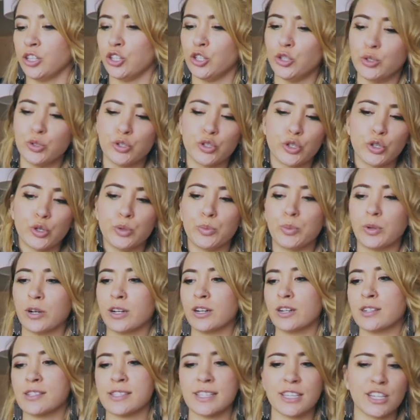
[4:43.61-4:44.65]

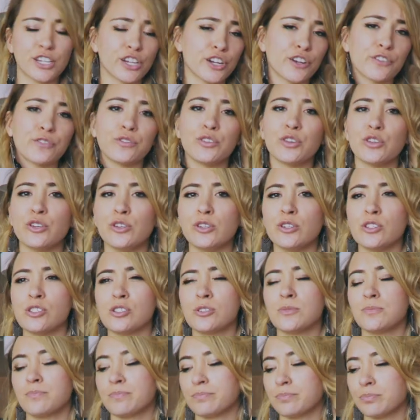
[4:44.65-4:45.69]
YouTubers,
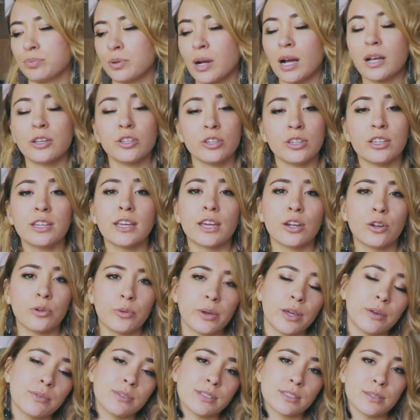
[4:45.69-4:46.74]
interviews, you could get
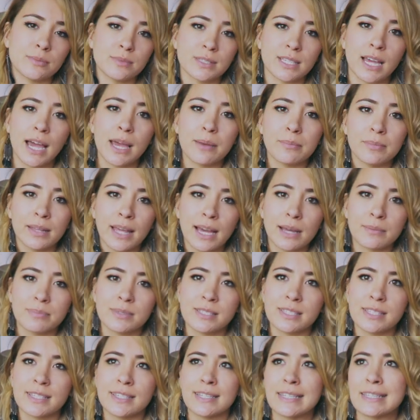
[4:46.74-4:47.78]
away with some time
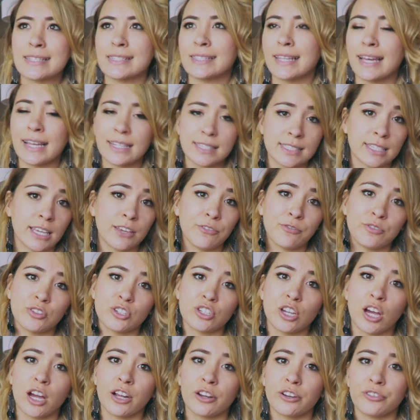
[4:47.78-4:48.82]
lapses, landscape
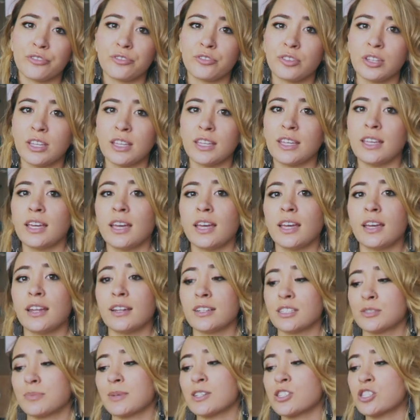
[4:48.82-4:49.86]
photography,
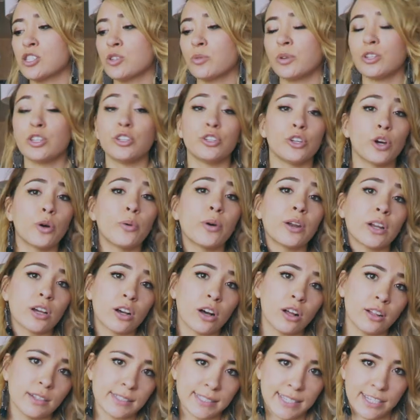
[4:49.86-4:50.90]
and especially when you don't want to
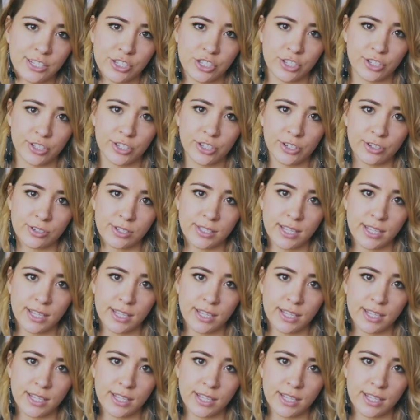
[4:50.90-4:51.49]
call attention to